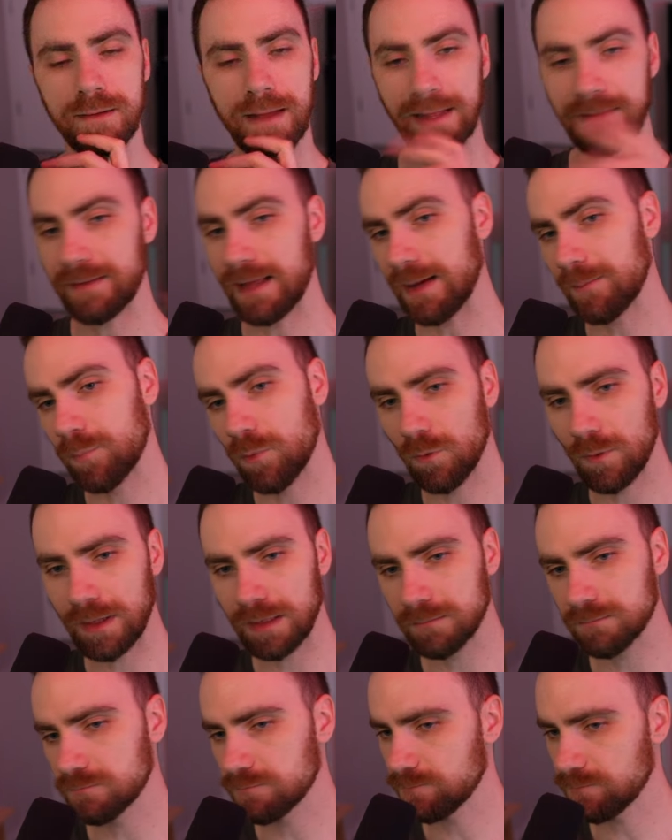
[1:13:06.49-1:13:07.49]
At that
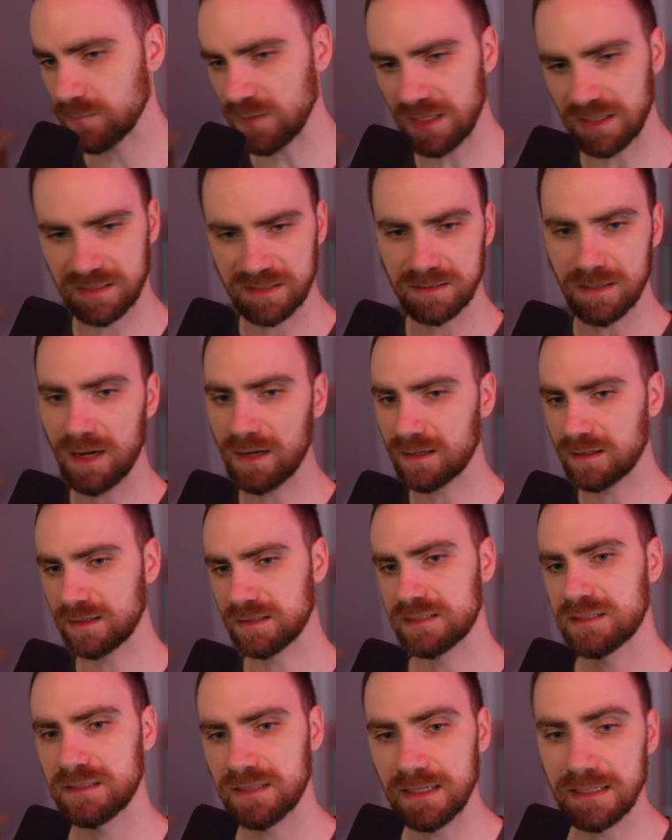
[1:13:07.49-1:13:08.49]
point, it's not in
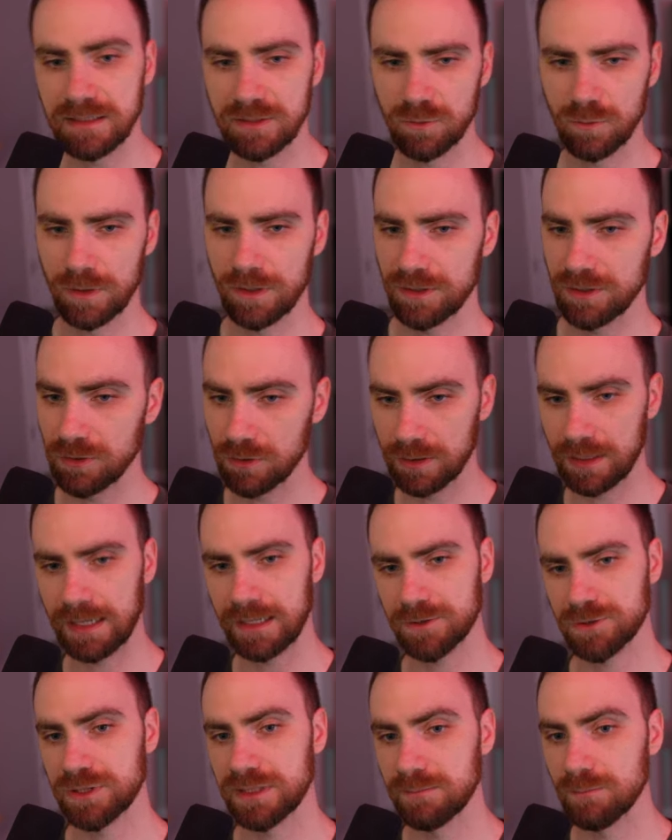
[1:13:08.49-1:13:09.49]
a state to where you could
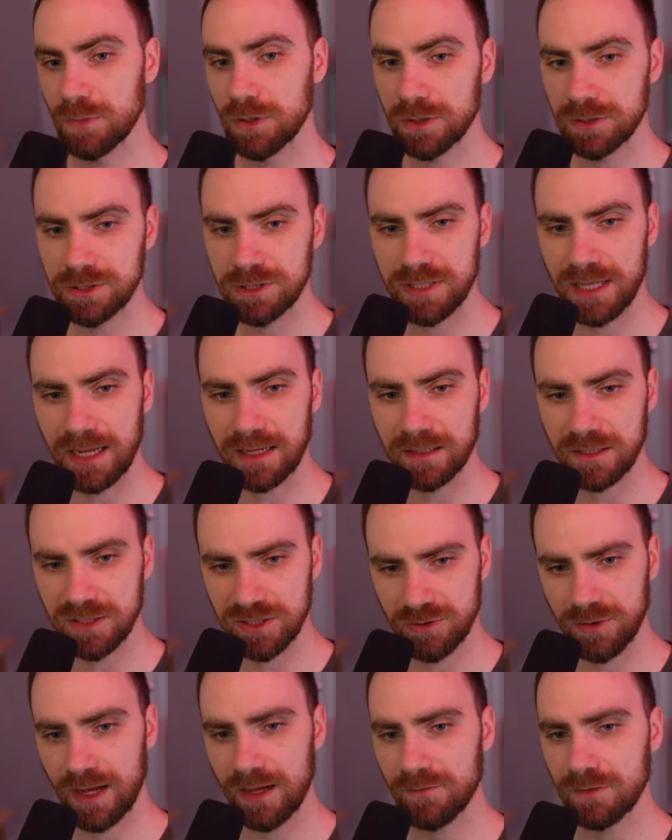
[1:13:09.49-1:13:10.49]
actually merge that
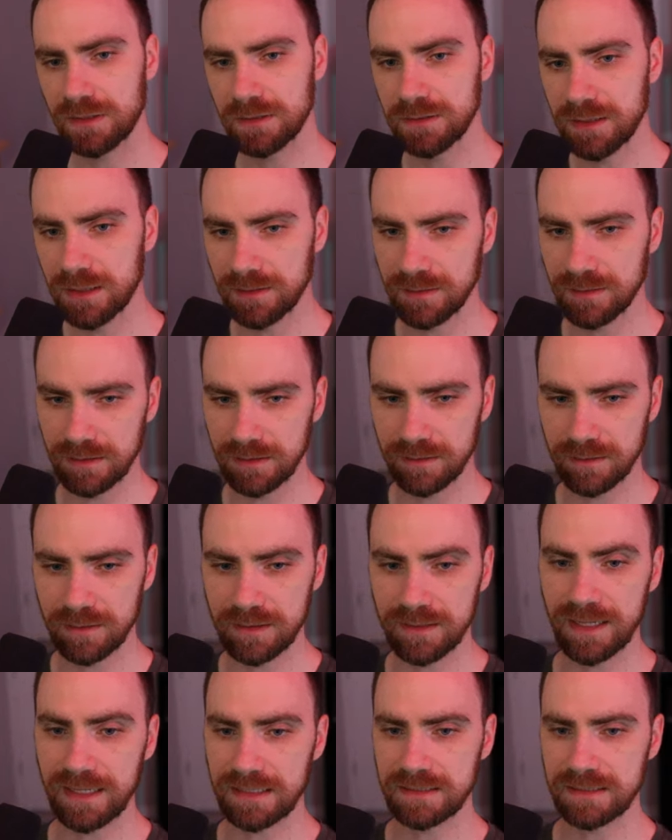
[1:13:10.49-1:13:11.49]
because you haven't done
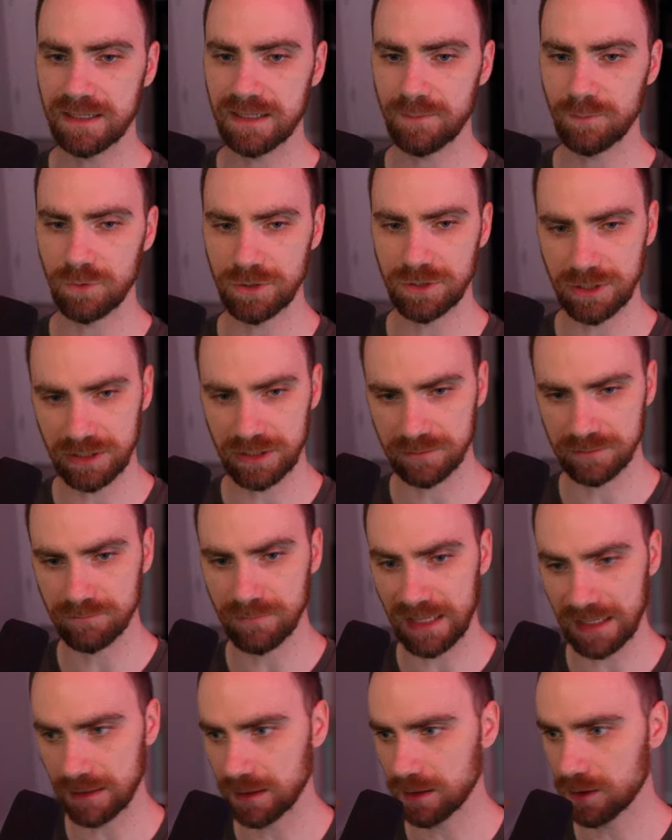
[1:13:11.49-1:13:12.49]
the next step, which is
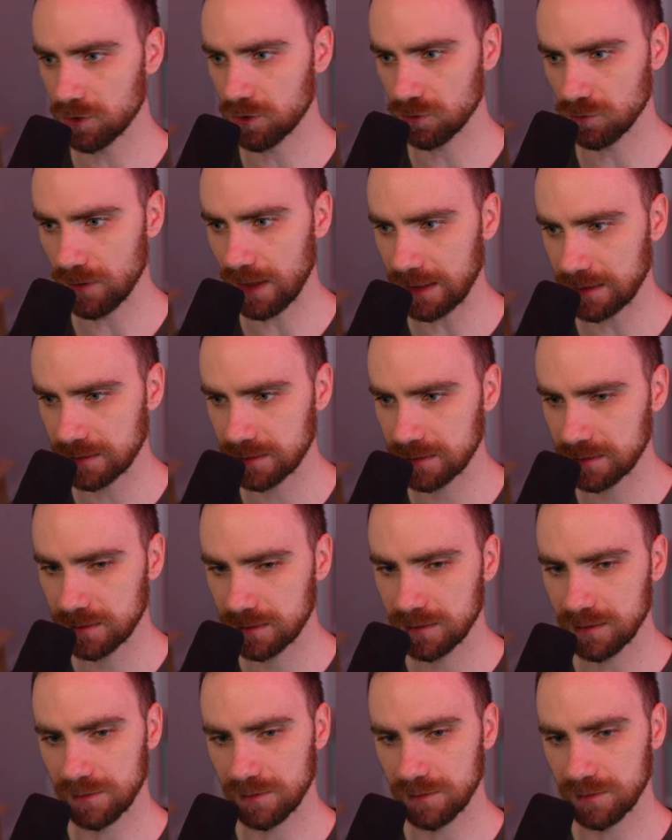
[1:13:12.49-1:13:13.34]
make it correct.